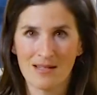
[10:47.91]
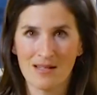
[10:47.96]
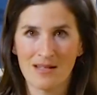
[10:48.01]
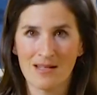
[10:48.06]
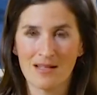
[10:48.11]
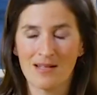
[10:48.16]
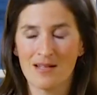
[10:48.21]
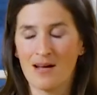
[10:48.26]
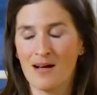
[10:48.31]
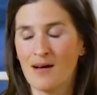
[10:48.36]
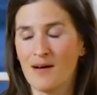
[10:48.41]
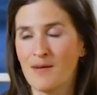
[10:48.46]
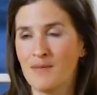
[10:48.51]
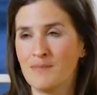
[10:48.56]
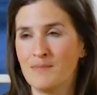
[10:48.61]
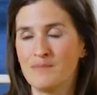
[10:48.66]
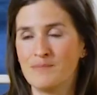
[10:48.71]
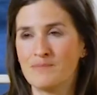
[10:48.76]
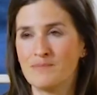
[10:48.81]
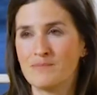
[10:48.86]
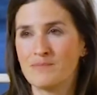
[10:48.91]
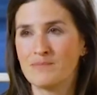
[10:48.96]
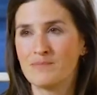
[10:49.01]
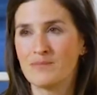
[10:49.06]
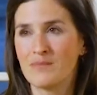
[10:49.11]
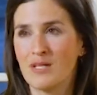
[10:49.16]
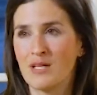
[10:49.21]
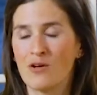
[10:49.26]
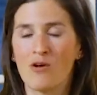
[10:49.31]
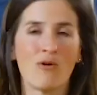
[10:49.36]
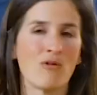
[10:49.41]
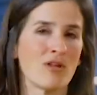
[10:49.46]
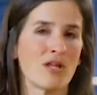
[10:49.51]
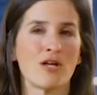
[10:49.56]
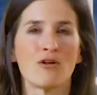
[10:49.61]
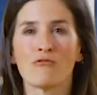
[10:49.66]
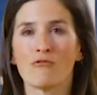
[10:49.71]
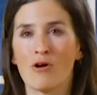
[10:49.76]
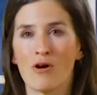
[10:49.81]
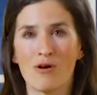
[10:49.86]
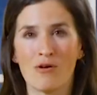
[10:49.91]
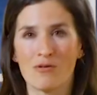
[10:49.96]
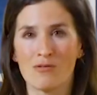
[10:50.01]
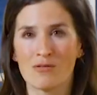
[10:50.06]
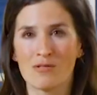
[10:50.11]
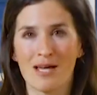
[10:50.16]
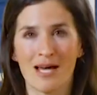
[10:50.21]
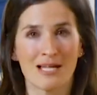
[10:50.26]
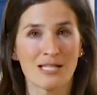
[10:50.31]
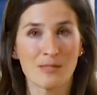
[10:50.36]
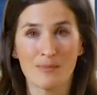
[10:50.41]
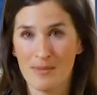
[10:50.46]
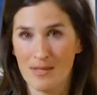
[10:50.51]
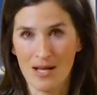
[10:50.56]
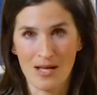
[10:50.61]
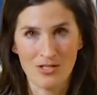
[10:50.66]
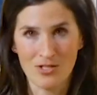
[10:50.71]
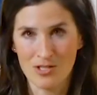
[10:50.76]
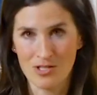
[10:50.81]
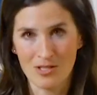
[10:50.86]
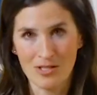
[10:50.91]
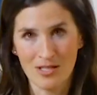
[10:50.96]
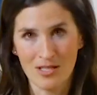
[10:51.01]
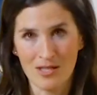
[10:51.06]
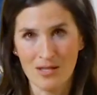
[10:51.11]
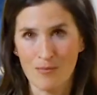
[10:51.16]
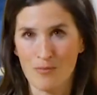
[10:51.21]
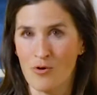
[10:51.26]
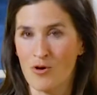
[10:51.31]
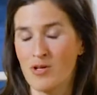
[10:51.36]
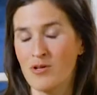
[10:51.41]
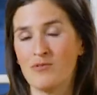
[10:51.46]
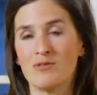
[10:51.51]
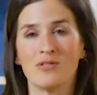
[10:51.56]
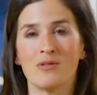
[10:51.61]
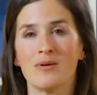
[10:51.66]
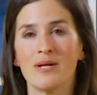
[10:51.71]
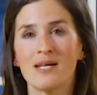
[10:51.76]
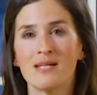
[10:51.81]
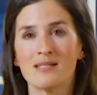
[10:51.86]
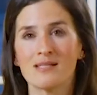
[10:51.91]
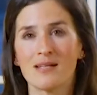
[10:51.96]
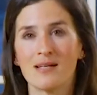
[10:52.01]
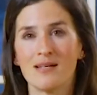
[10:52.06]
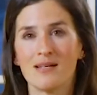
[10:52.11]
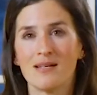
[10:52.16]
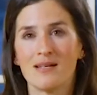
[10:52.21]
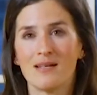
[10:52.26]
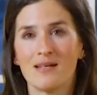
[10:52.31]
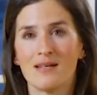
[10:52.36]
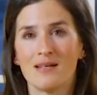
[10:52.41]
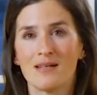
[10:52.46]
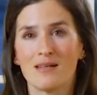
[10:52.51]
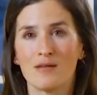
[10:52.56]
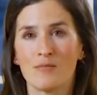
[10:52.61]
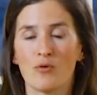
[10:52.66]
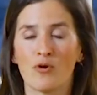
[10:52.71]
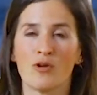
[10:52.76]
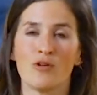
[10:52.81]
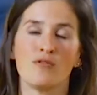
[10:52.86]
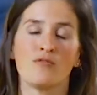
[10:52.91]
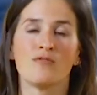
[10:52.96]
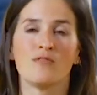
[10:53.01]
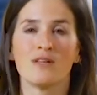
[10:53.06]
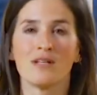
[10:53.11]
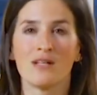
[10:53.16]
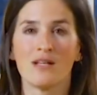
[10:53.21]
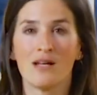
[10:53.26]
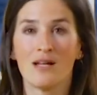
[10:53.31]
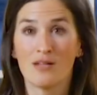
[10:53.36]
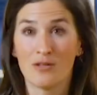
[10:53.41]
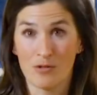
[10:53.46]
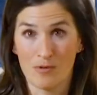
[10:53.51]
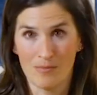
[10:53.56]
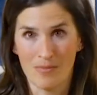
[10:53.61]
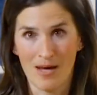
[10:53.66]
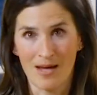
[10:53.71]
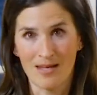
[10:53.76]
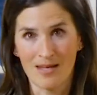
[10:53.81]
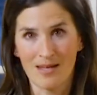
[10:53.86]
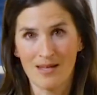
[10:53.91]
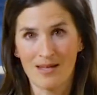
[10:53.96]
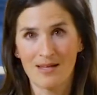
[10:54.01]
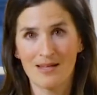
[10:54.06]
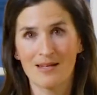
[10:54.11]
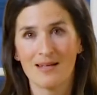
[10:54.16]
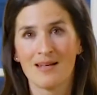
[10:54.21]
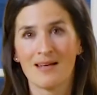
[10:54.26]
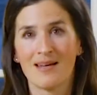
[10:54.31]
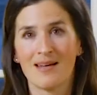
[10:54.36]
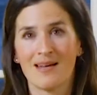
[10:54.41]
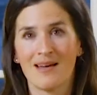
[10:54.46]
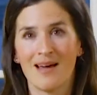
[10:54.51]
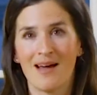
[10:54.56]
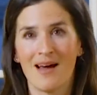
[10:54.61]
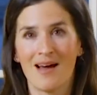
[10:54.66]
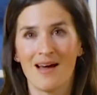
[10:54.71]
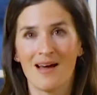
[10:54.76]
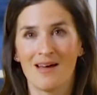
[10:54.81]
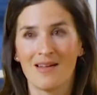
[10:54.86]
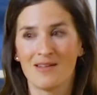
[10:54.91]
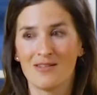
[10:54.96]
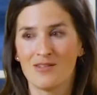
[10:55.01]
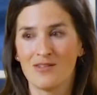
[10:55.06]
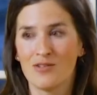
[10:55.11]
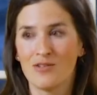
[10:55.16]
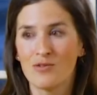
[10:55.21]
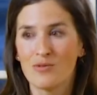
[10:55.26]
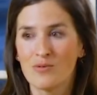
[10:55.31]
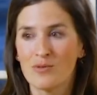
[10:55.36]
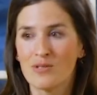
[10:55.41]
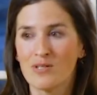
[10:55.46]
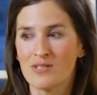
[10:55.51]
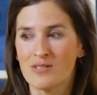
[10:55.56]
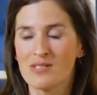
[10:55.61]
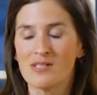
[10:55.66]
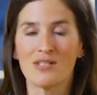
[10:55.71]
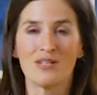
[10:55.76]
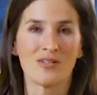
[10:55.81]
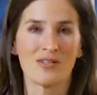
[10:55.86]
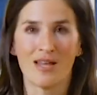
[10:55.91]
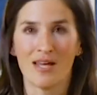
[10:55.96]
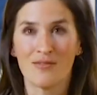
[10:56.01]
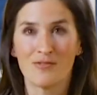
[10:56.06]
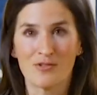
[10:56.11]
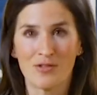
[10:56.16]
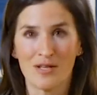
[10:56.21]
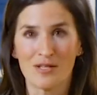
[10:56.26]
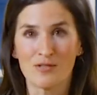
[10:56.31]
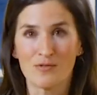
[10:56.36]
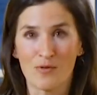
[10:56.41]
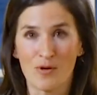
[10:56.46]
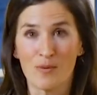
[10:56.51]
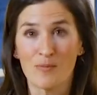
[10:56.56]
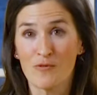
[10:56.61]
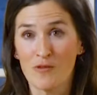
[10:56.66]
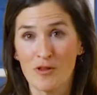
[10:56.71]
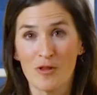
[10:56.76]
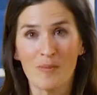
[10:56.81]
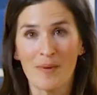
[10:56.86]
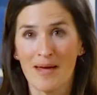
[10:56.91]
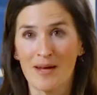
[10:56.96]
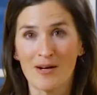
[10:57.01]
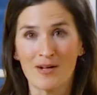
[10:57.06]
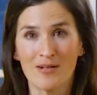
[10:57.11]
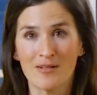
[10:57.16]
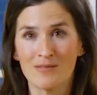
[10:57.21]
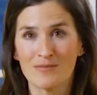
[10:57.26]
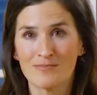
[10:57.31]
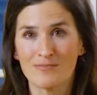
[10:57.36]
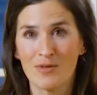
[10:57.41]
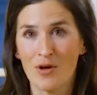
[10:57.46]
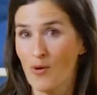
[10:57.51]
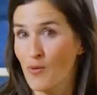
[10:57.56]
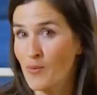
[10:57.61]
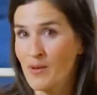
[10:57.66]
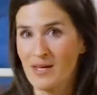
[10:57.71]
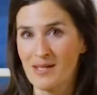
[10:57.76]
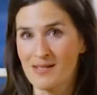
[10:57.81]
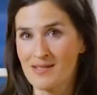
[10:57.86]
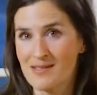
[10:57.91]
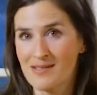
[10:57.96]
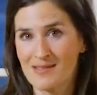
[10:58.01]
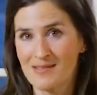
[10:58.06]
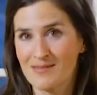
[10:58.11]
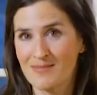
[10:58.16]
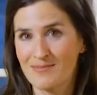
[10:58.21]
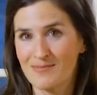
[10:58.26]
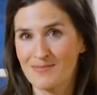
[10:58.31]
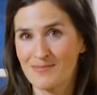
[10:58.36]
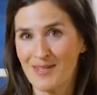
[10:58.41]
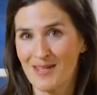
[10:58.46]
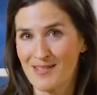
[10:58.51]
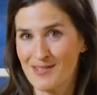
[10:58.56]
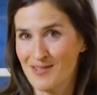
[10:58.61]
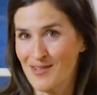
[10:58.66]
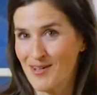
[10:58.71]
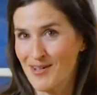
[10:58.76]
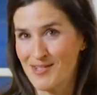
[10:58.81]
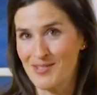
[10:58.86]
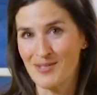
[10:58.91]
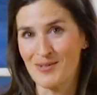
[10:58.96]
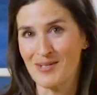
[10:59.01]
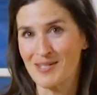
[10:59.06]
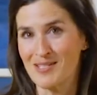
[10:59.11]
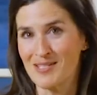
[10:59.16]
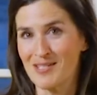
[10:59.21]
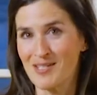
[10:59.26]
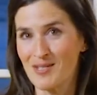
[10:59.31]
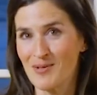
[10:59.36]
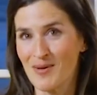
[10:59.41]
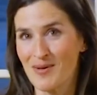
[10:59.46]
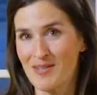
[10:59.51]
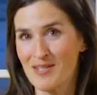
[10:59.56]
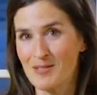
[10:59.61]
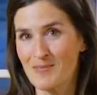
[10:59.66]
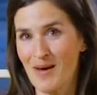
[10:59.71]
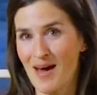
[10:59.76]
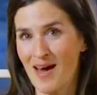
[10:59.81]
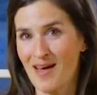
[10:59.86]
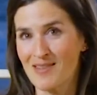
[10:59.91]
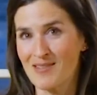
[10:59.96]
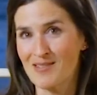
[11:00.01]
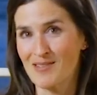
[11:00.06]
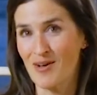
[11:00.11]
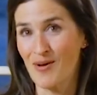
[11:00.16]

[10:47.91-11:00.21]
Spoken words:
It only grows exponentially the more you do it, the more you feel it and you embody it, and you will see your life transform for the better always, as long as you continue on this path.